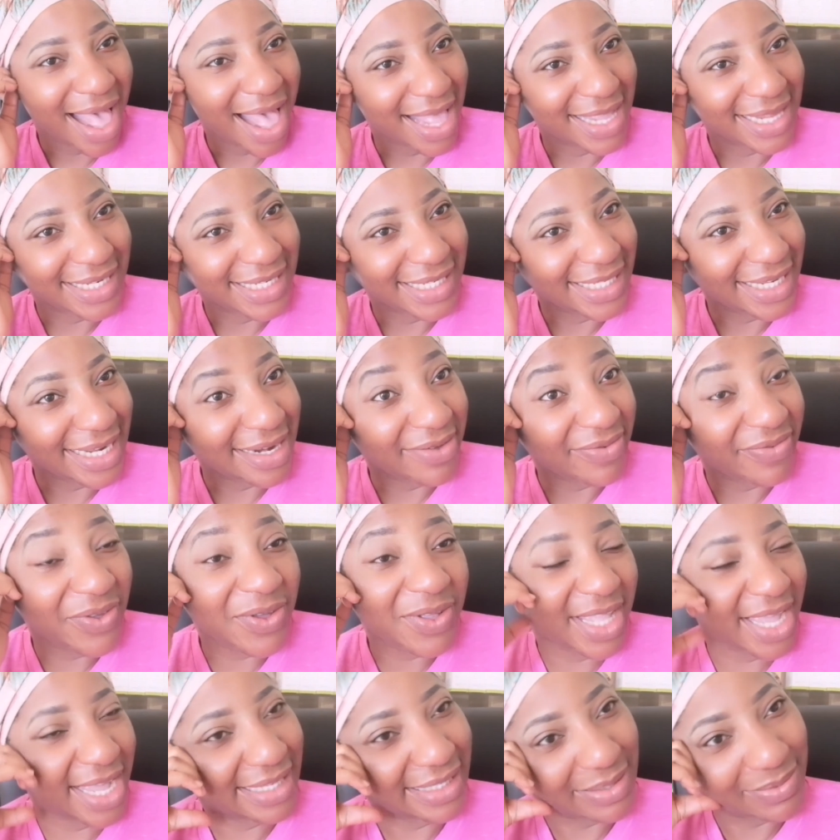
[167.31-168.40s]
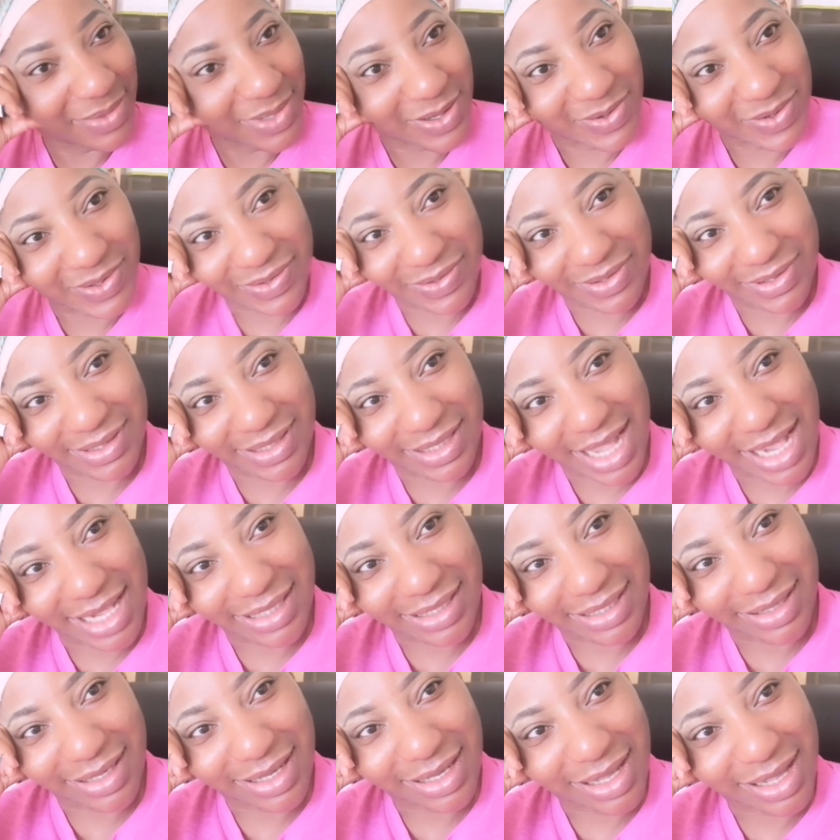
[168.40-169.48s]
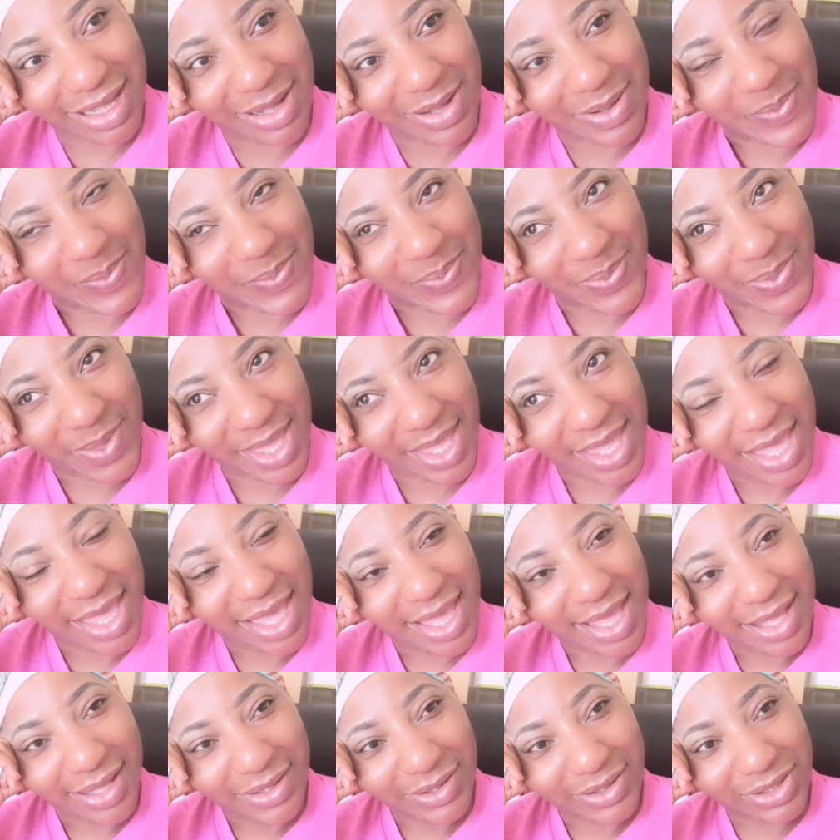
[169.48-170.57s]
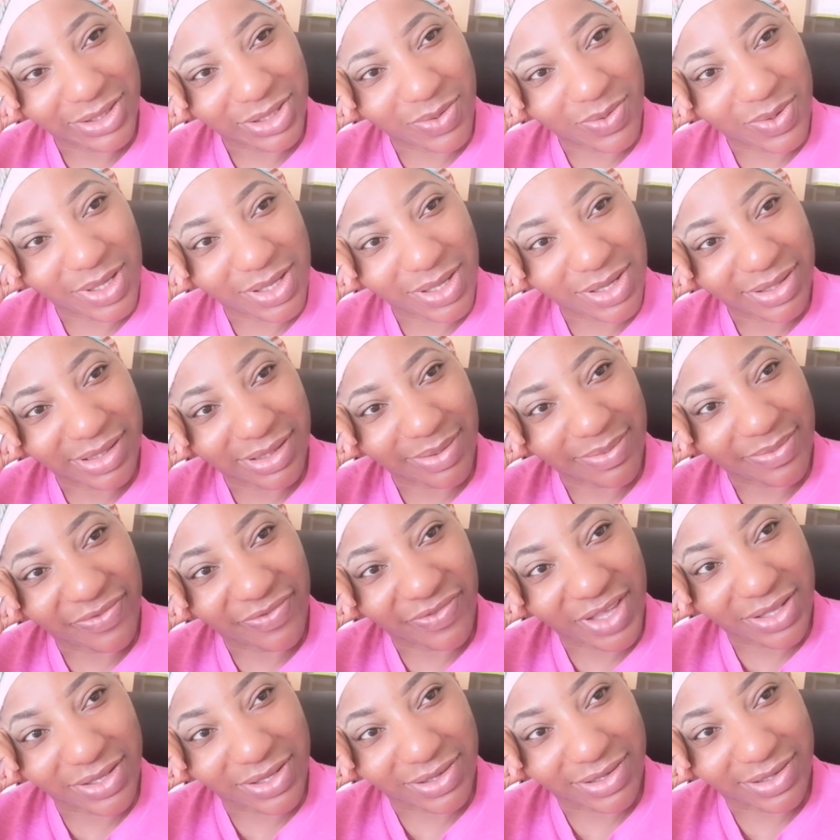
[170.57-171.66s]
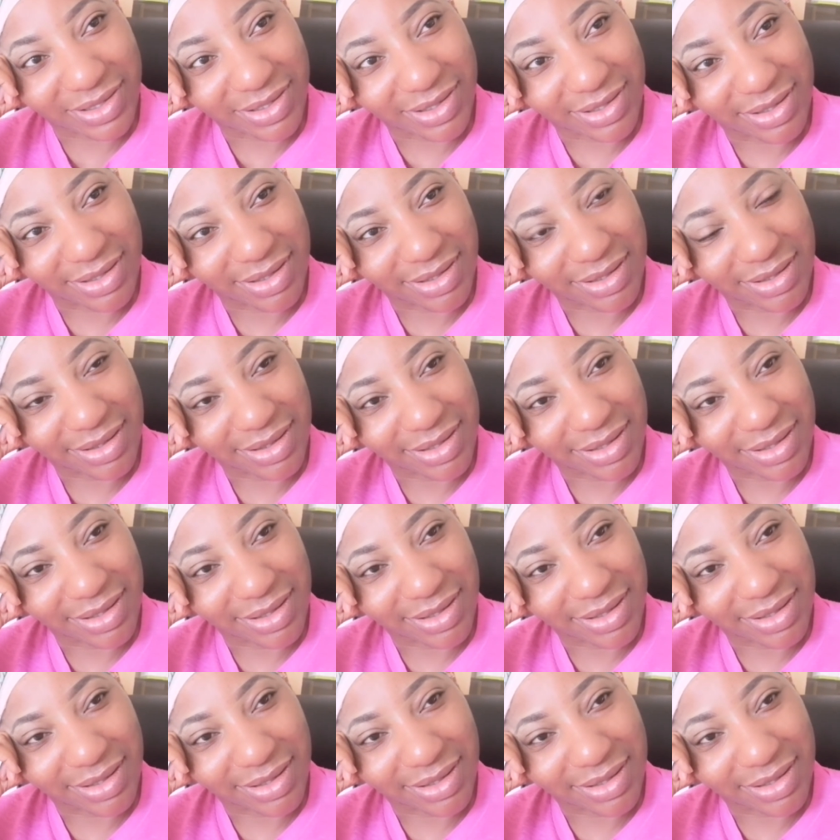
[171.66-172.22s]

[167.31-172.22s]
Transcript: and in a few days I'm gonna also start showing you some videos on